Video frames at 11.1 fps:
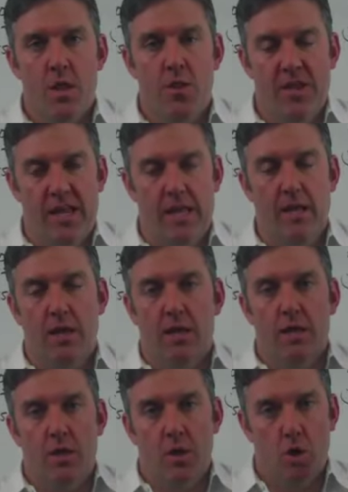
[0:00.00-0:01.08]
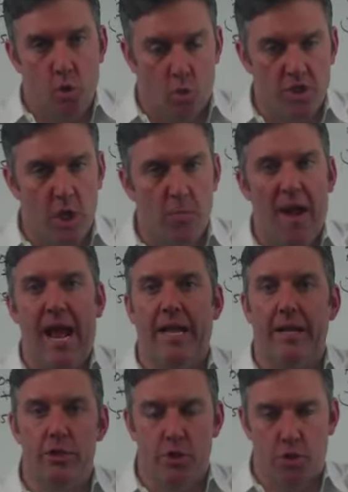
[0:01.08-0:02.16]
the short sale
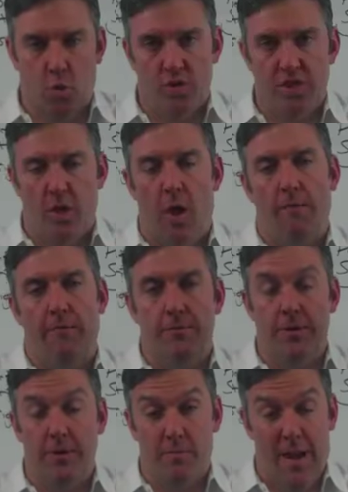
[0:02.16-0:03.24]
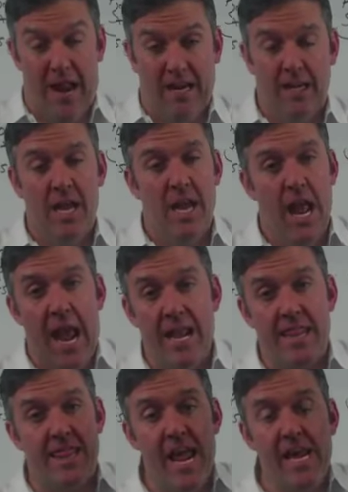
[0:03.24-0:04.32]
package, the short sale offer to the bank, and
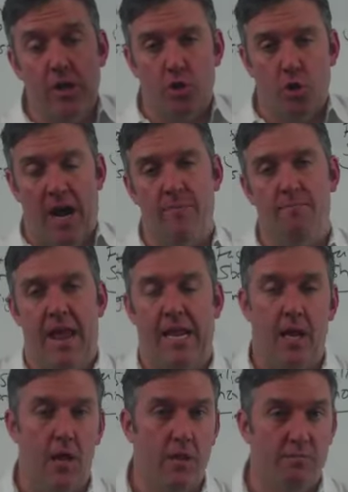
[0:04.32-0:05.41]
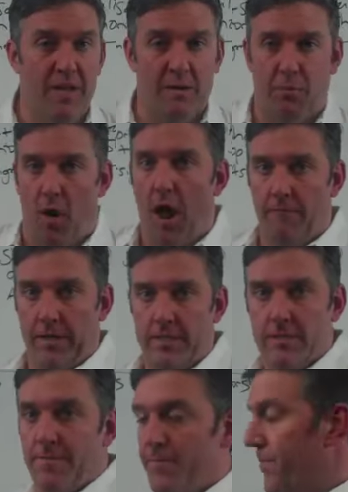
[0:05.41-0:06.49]
they could try to make the big
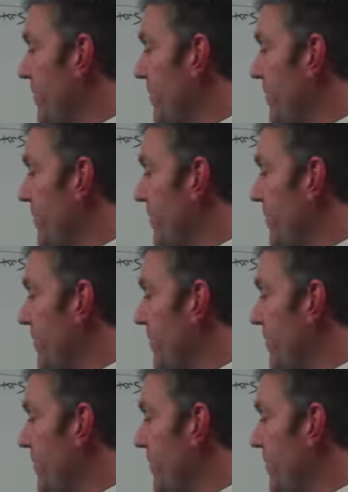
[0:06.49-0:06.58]
profits.